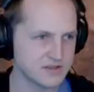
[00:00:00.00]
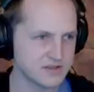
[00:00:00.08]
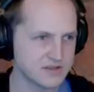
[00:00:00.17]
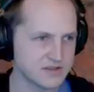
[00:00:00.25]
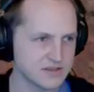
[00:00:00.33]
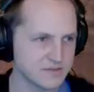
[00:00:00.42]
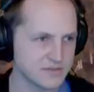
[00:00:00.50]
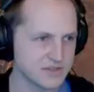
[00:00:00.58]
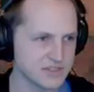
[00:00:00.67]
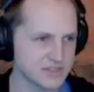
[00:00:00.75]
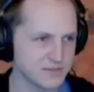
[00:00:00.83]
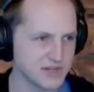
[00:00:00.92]
something
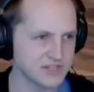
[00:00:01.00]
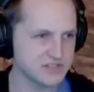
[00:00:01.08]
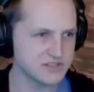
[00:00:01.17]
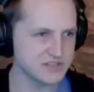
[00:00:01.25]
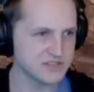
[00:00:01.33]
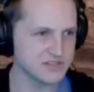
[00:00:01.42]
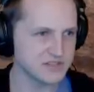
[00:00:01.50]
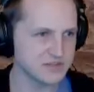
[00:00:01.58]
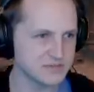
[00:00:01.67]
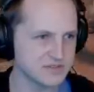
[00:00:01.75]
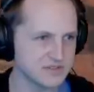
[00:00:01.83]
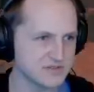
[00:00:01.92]
special in
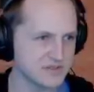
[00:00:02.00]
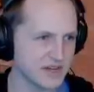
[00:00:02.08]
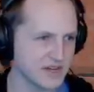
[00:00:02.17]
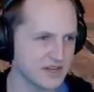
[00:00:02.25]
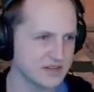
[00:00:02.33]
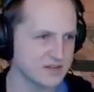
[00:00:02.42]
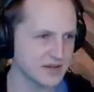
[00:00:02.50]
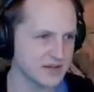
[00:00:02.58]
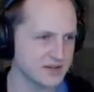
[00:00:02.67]
terms of item. I don't